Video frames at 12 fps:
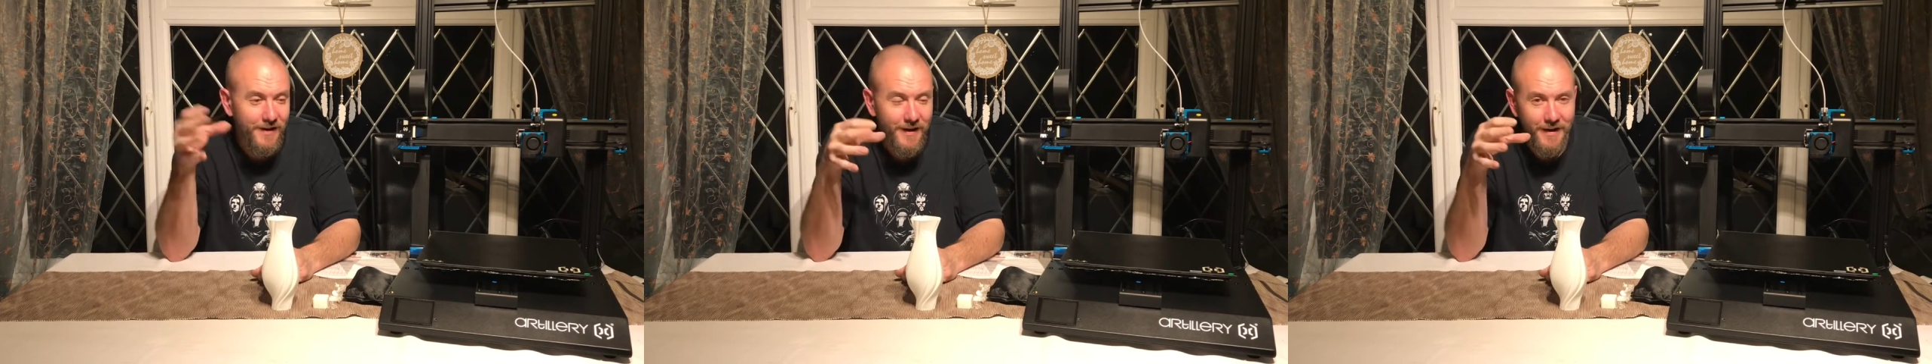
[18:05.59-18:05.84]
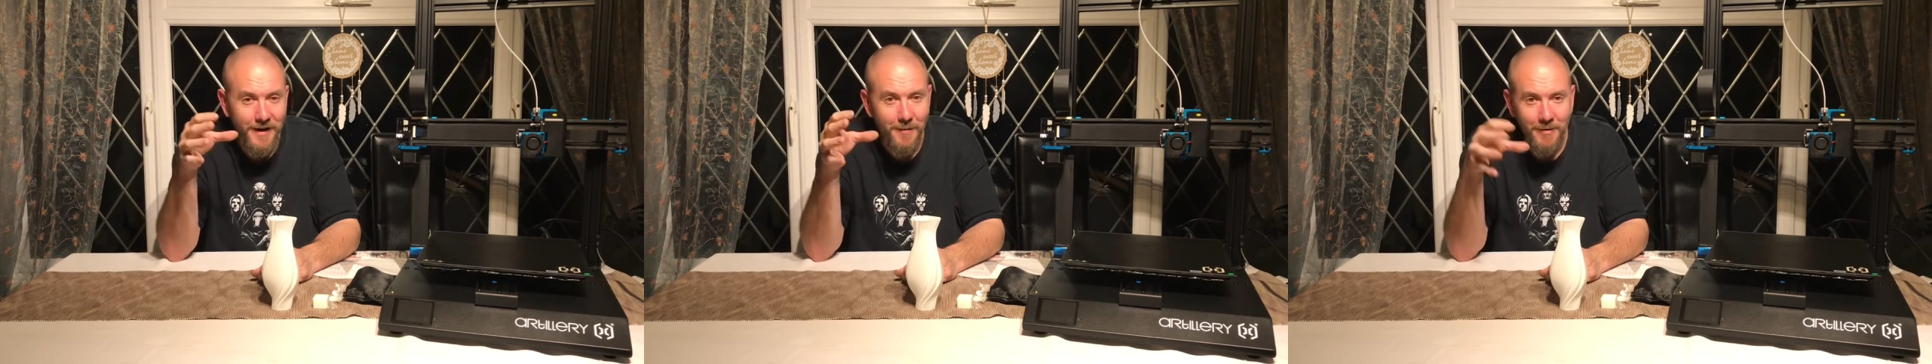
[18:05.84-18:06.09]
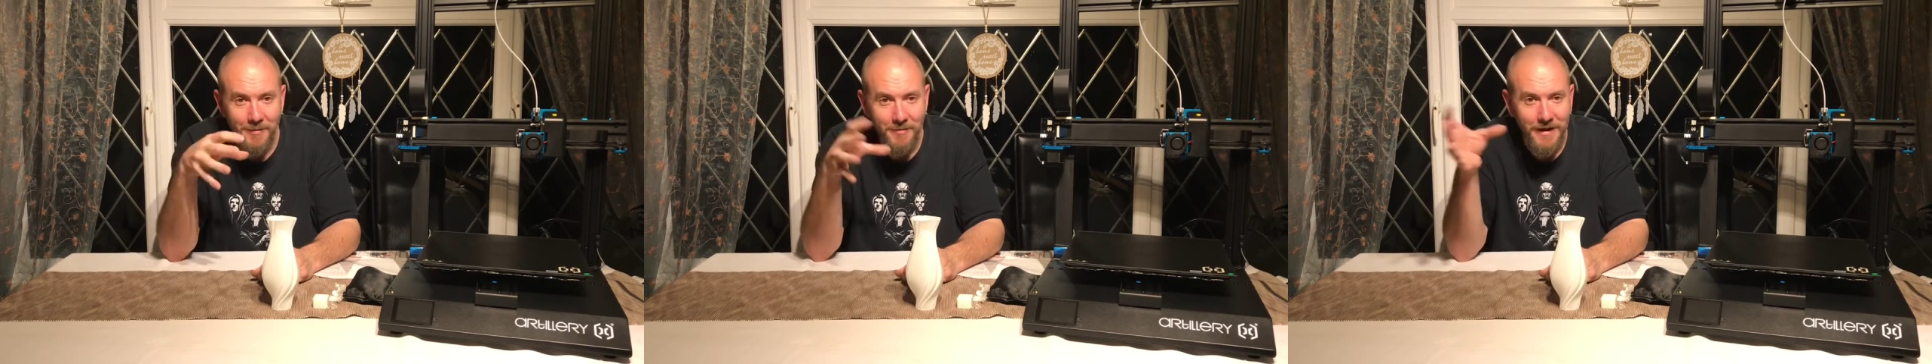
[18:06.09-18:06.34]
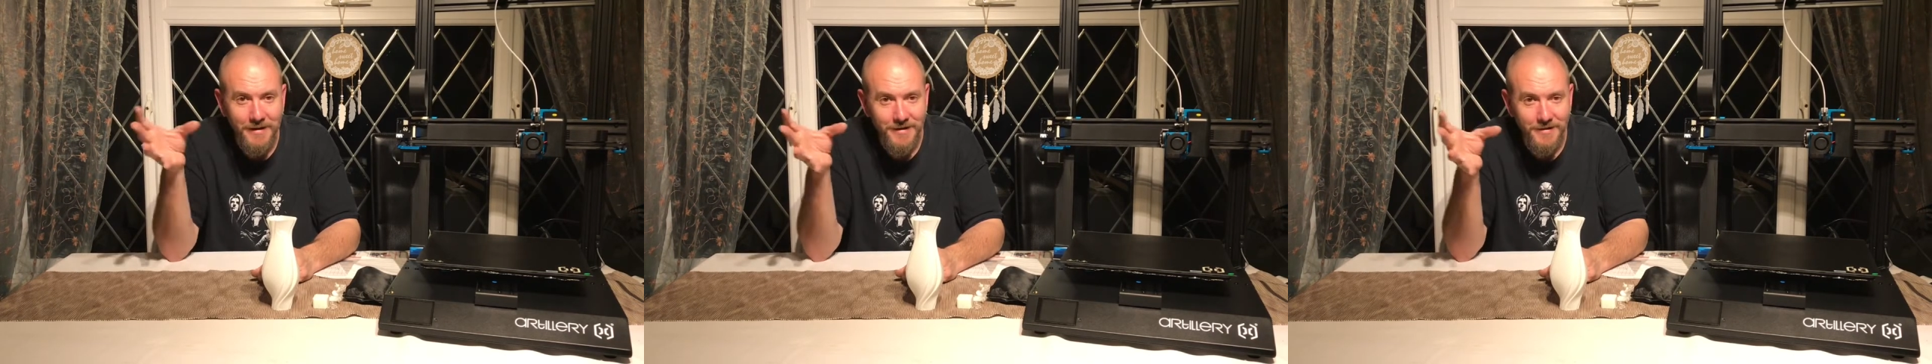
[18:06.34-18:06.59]
a couple of
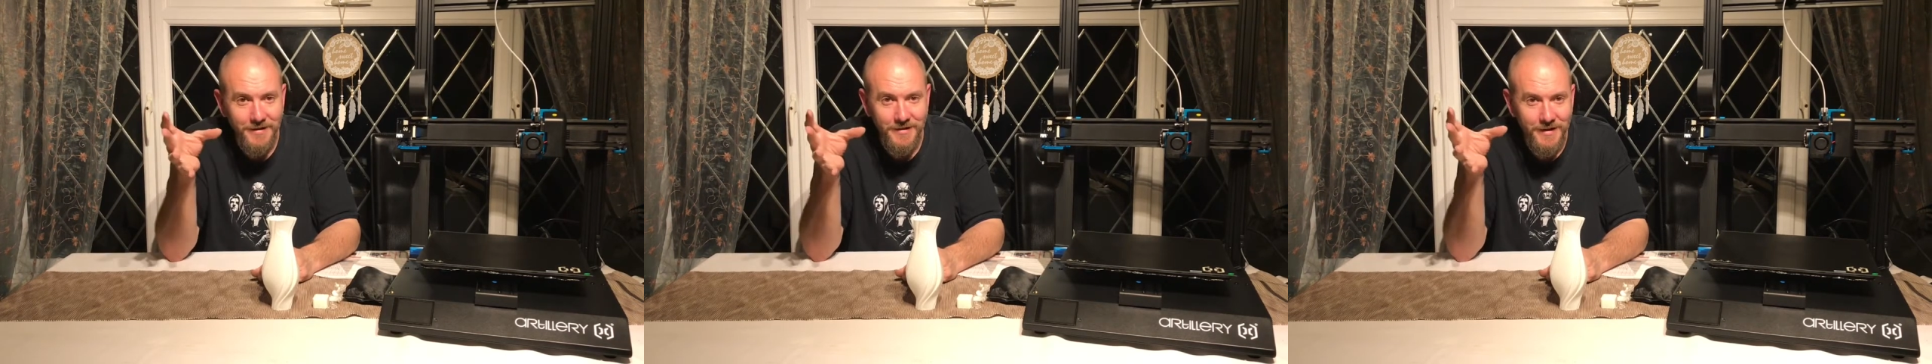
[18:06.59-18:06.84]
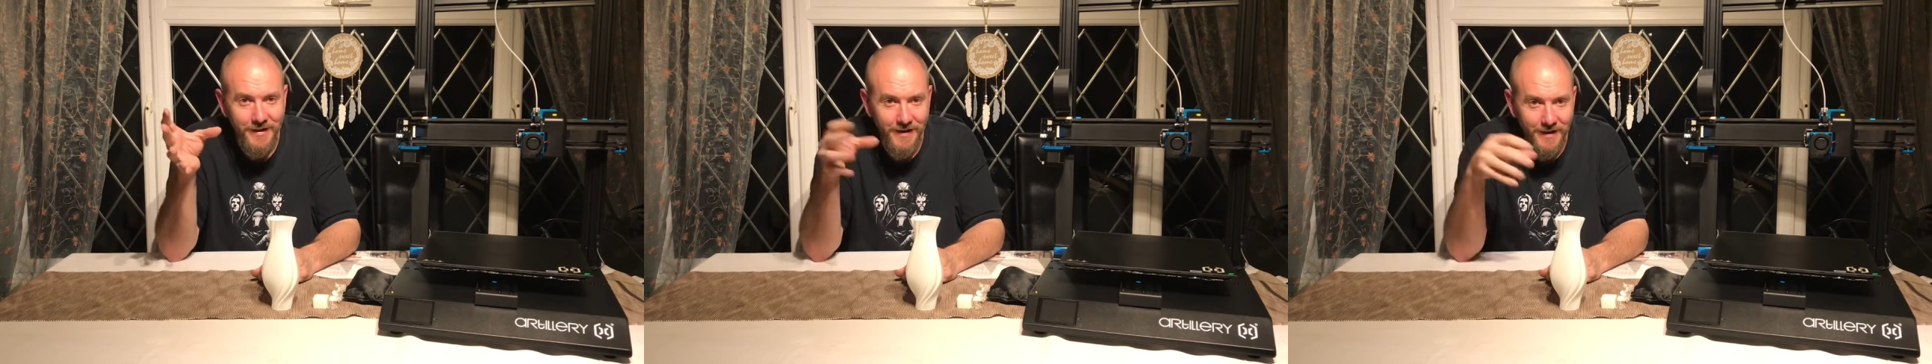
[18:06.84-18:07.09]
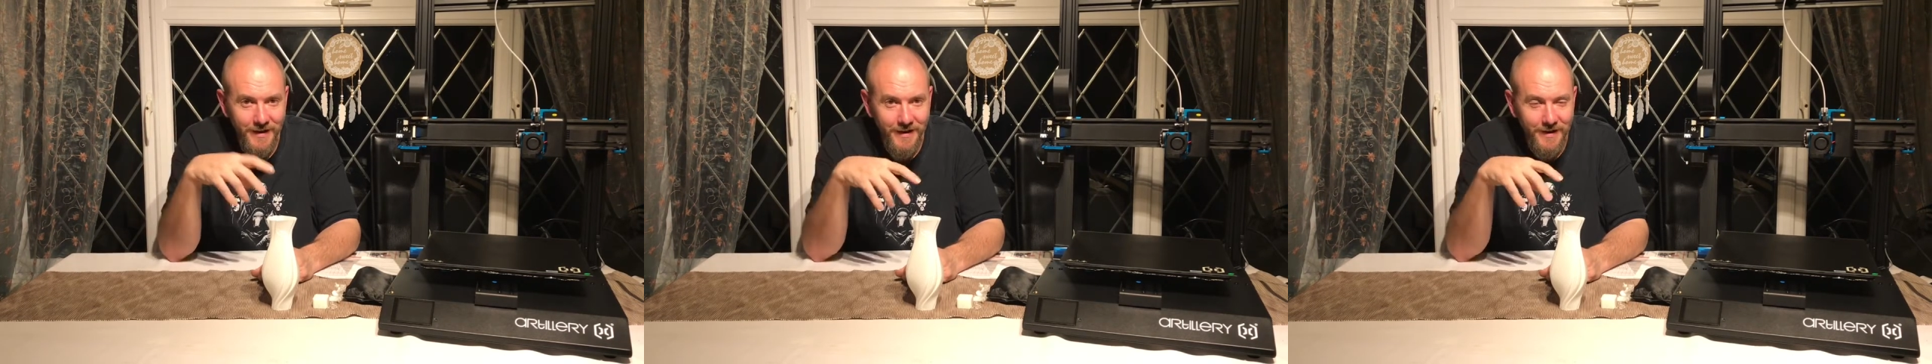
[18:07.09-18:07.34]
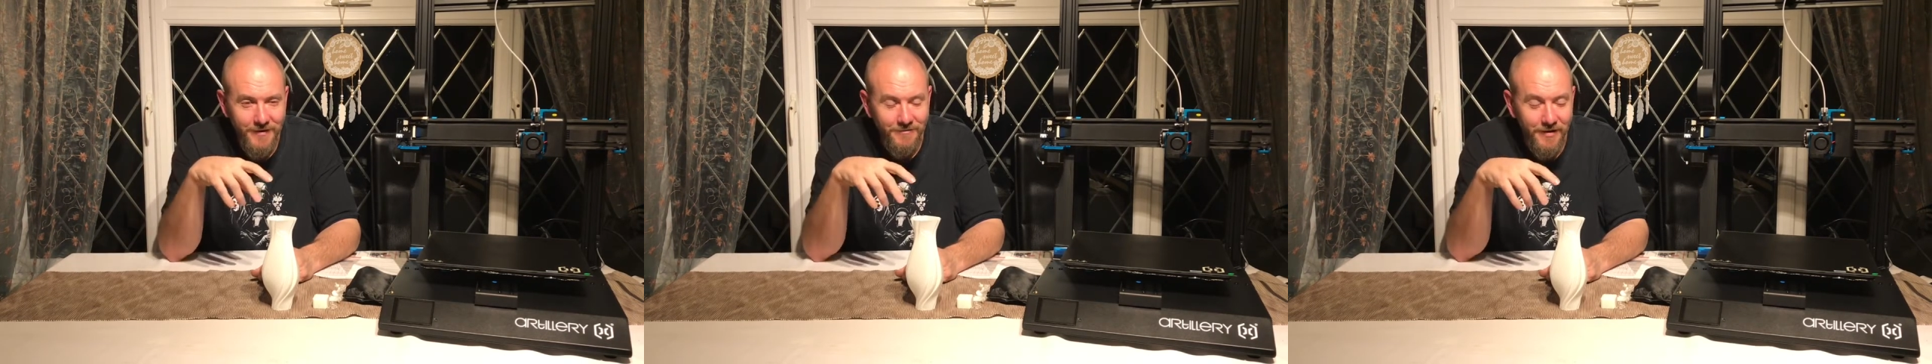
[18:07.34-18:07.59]
meters, just to
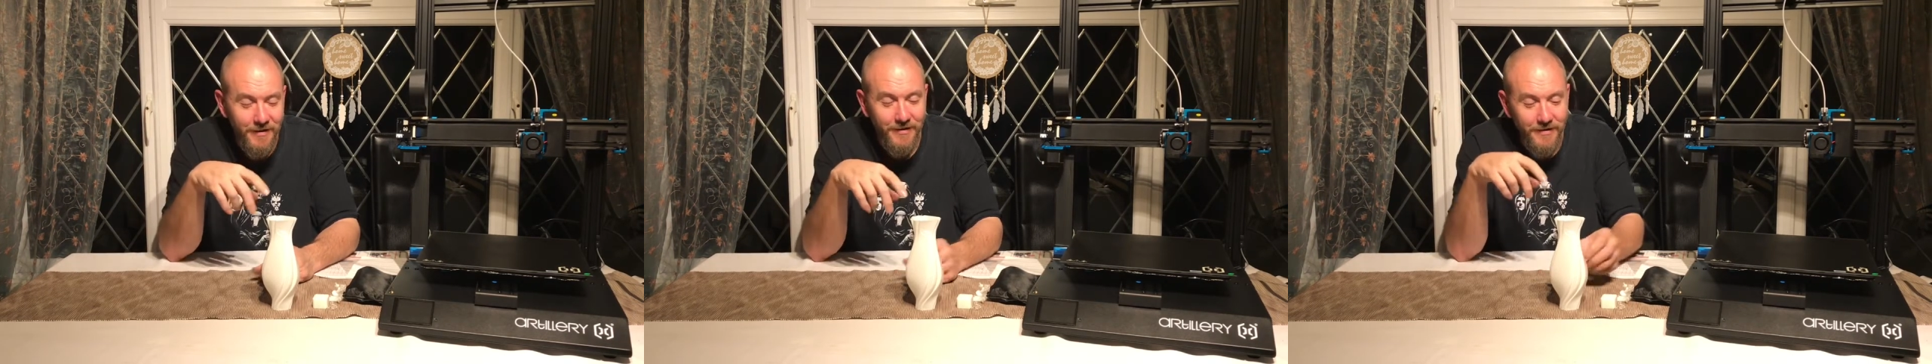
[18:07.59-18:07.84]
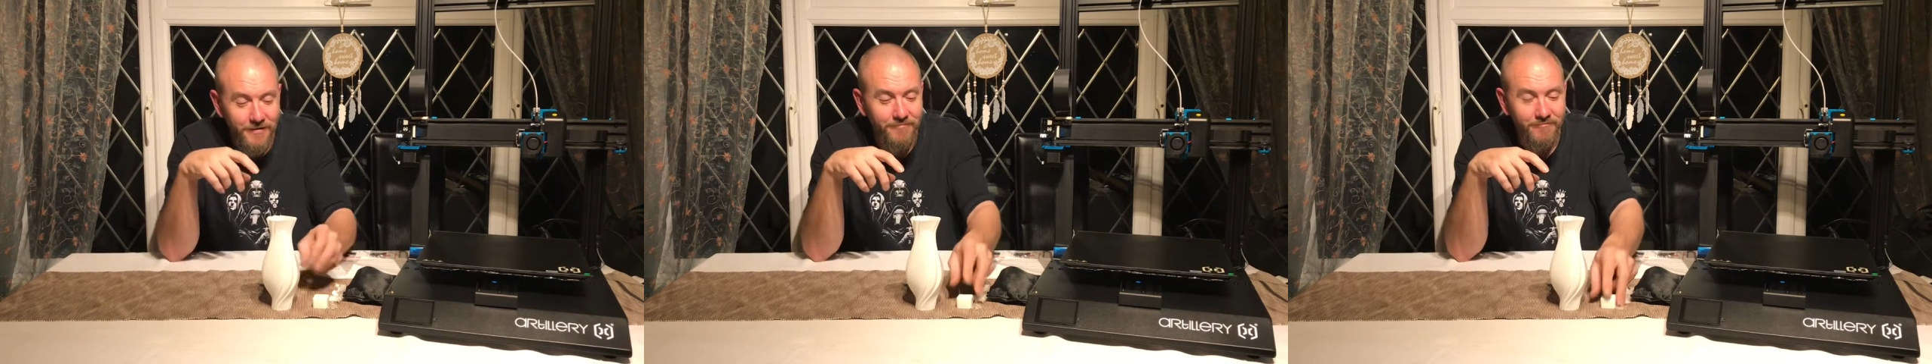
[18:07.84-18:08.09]
run,